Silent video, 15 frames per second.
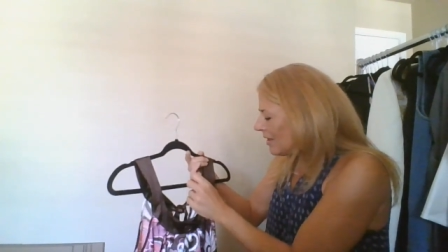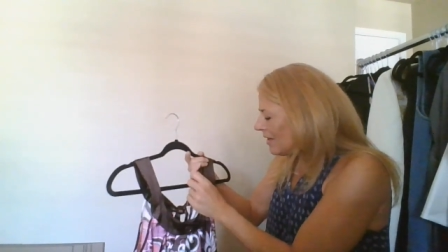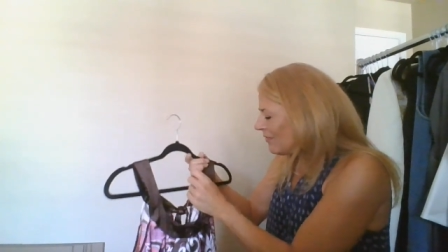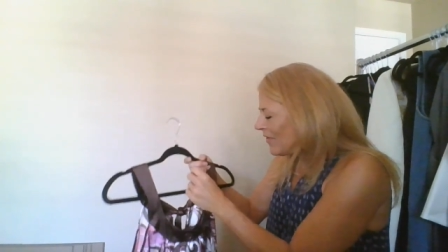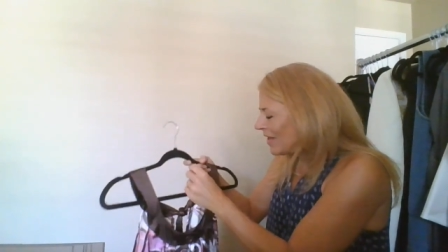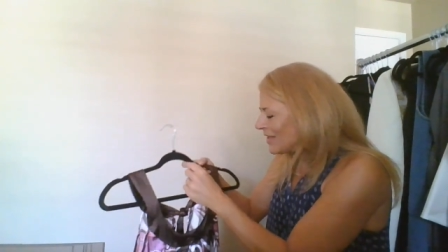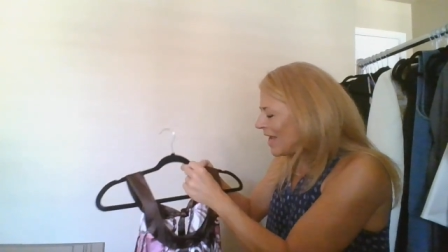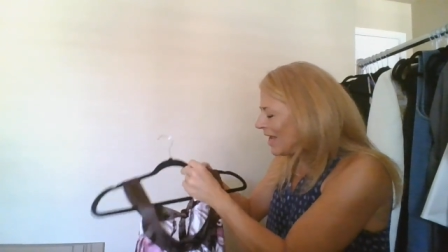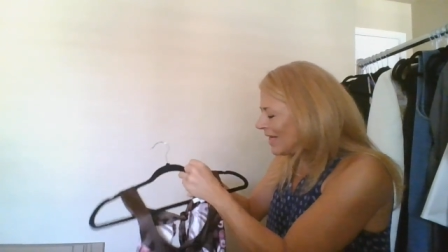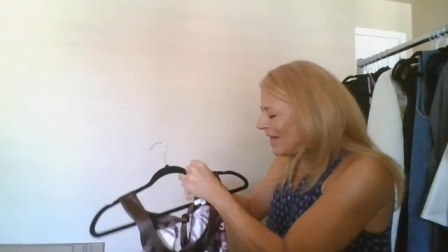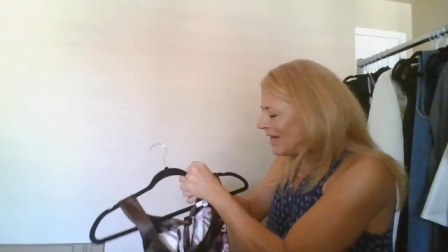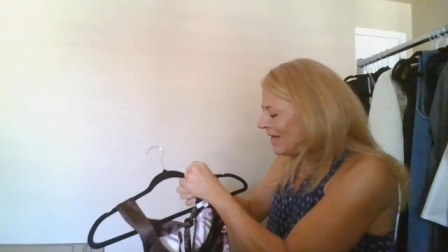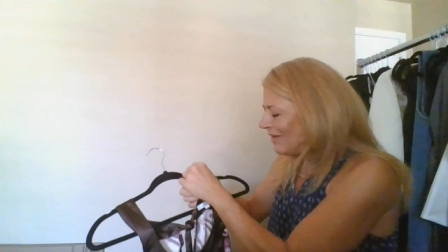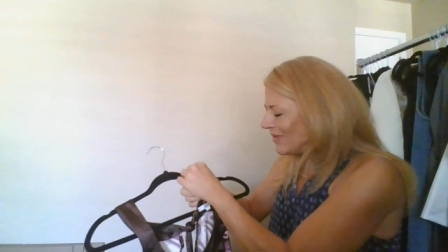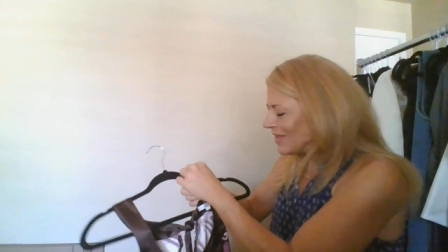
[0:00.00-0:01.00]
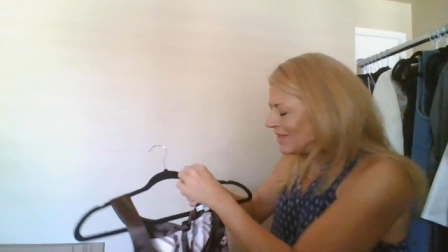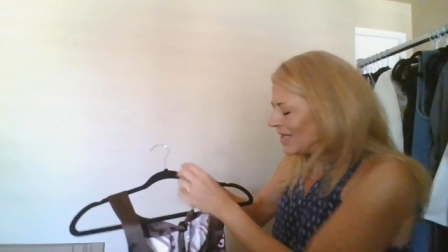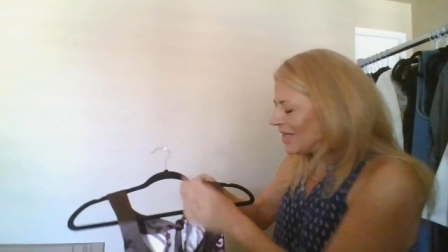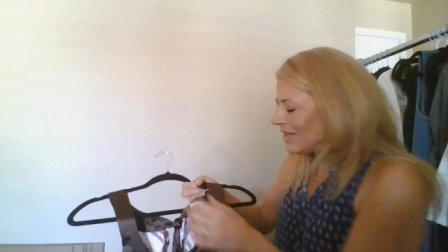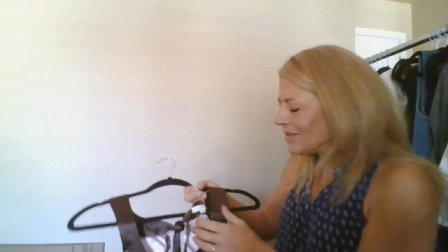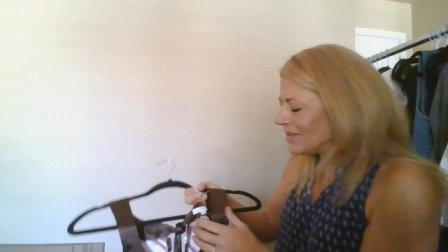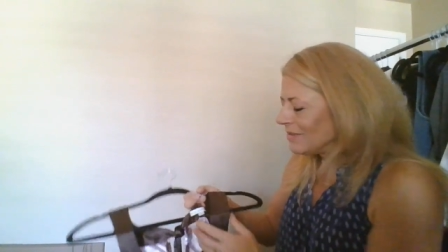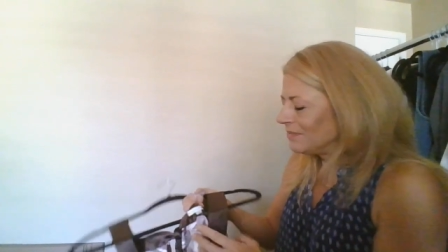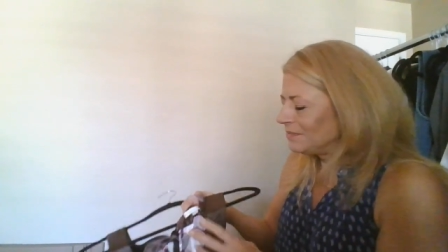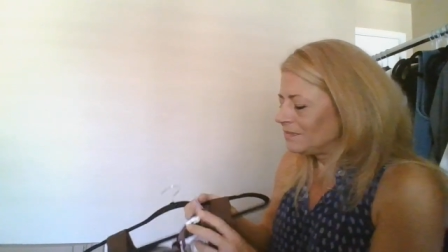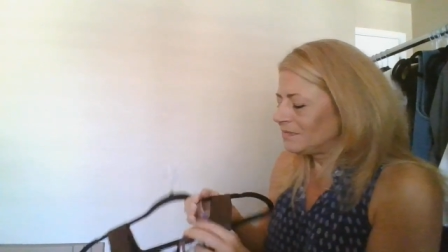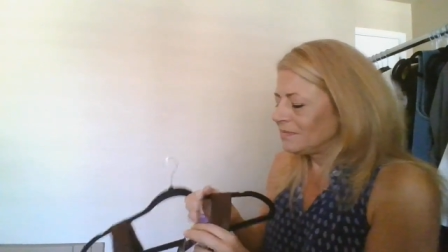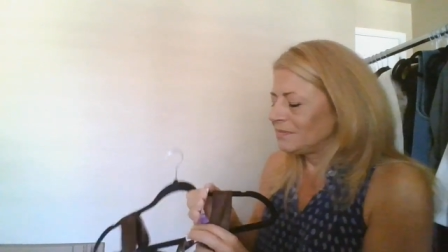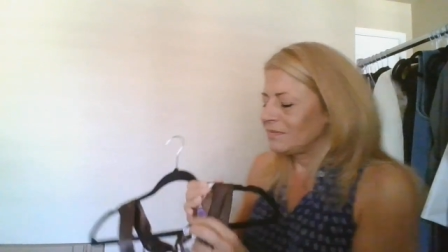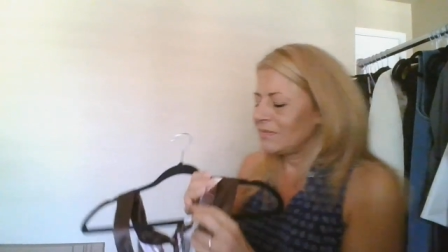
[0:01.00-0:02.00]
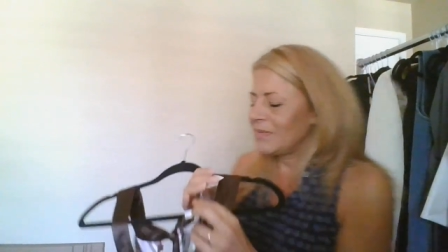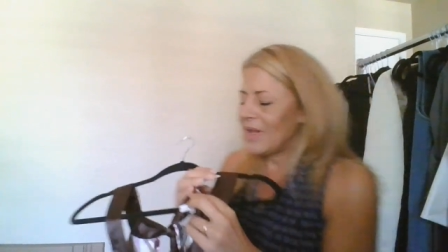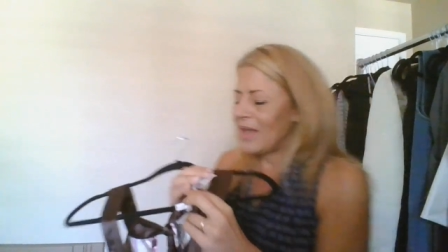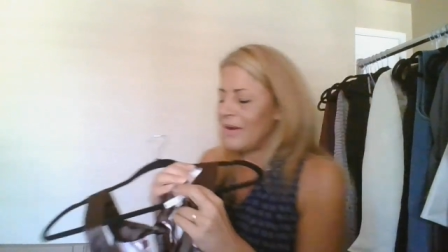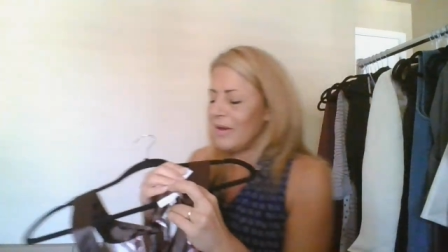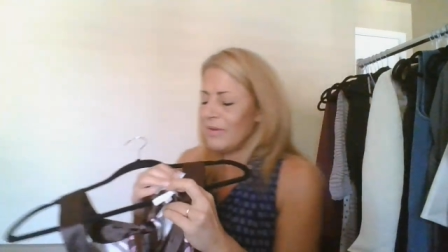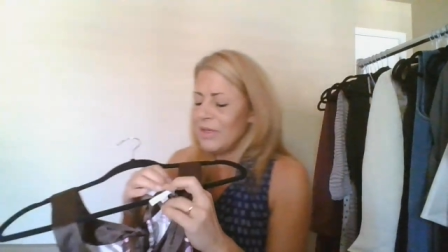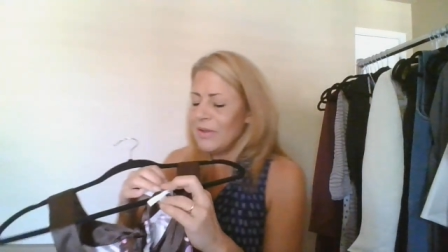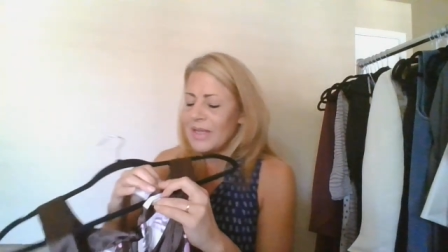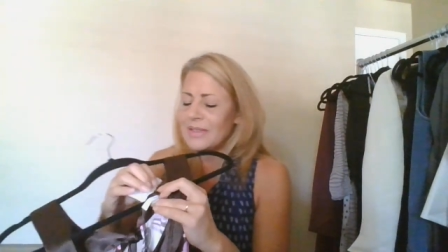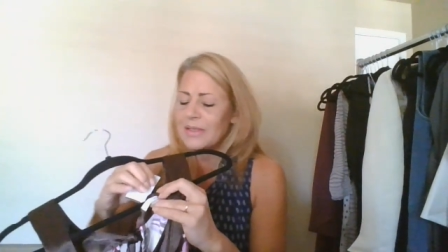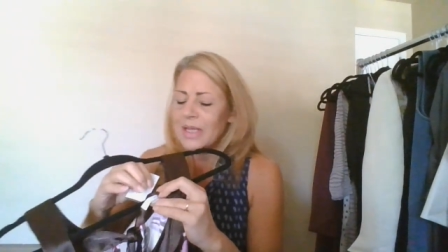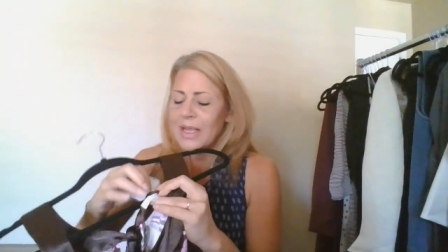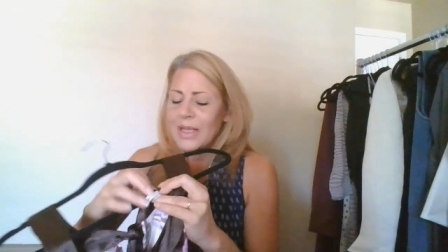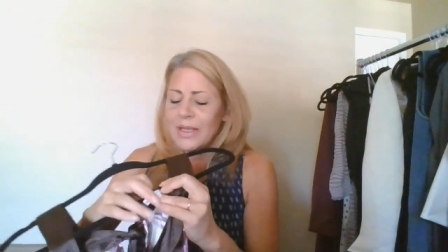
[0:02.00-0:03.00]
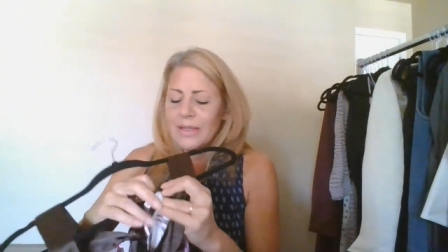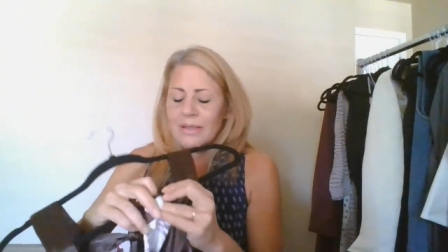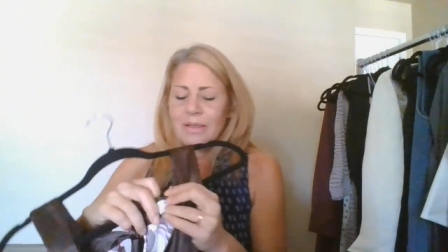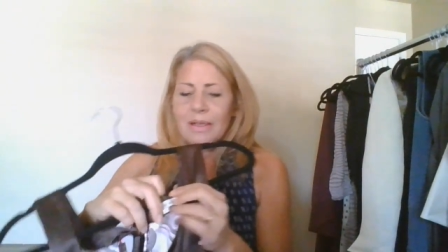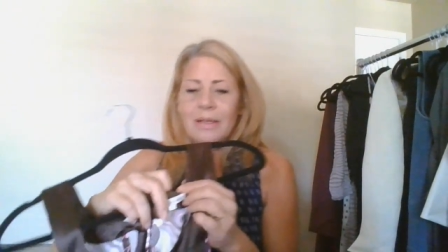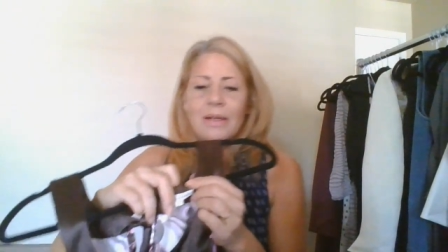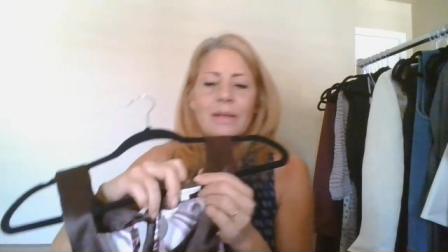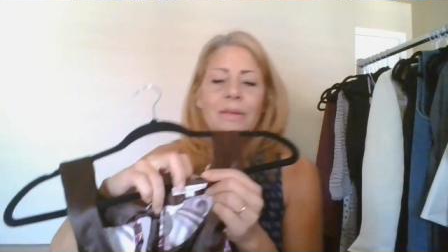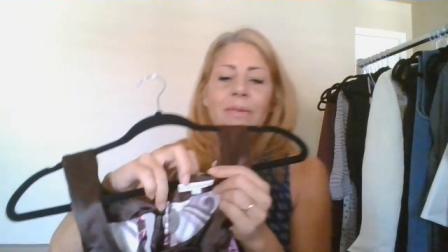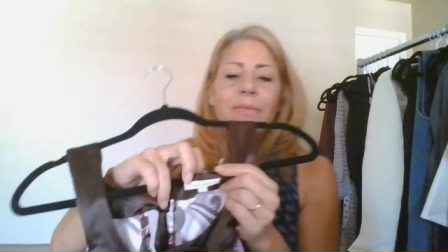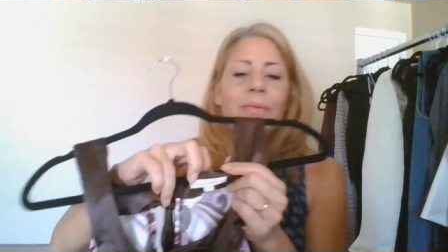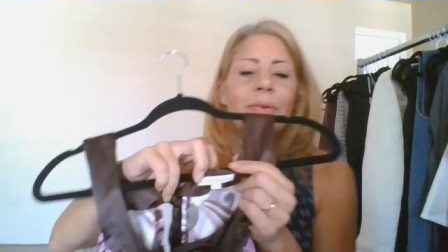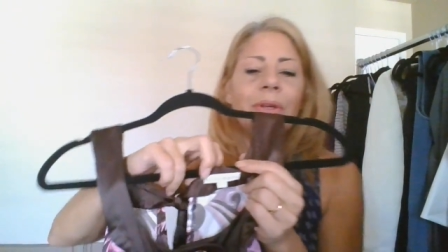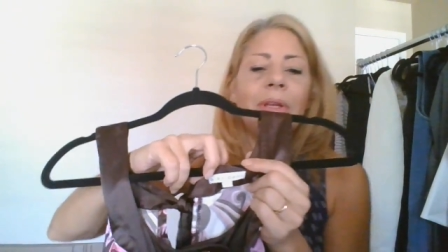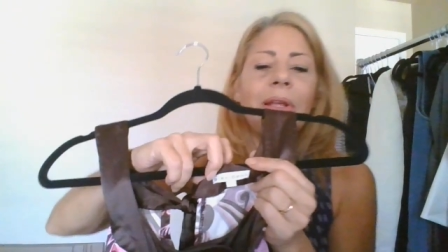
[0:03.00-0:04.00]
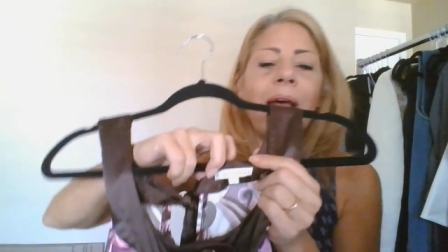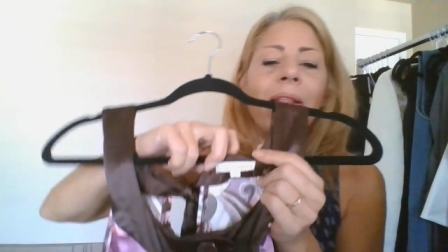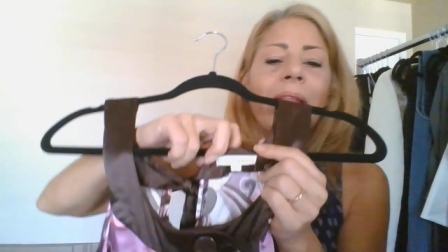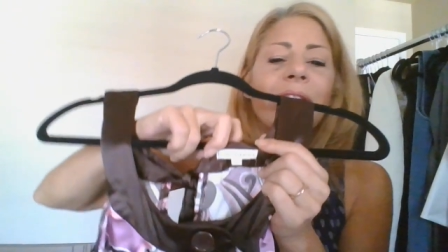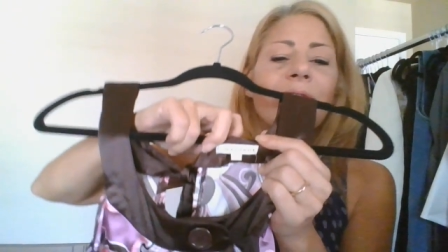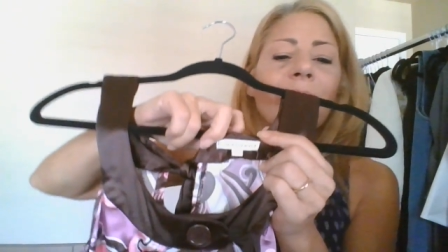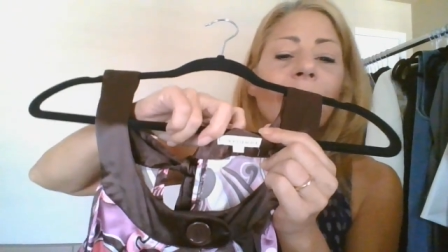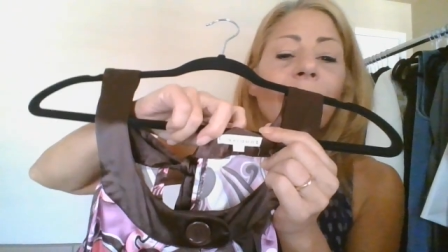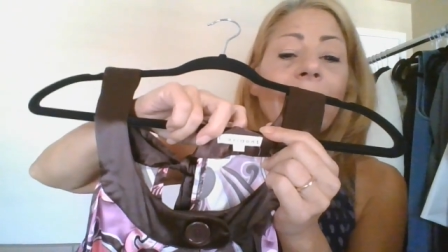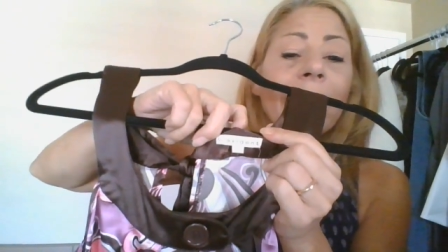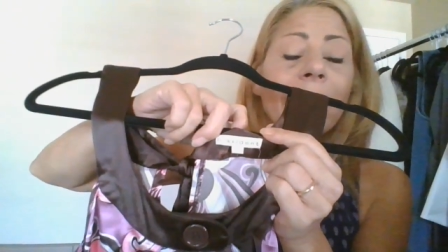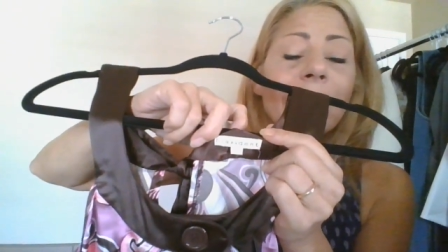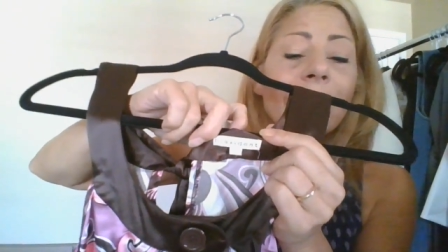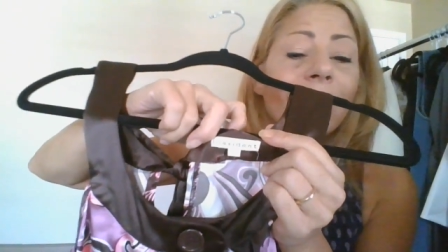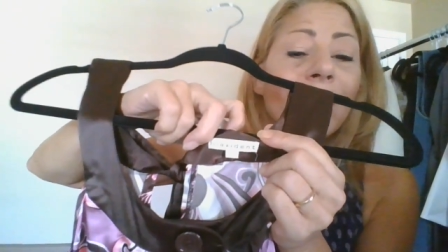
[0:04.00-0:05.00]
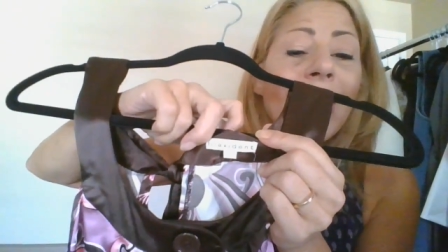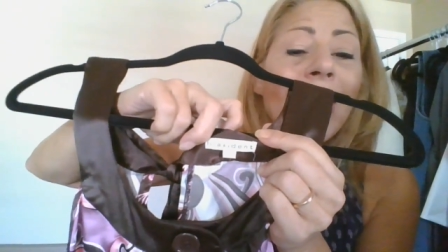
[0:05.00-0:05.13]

In fact, I can't even say this. I don't know. You guys, uh, I'll let you read it.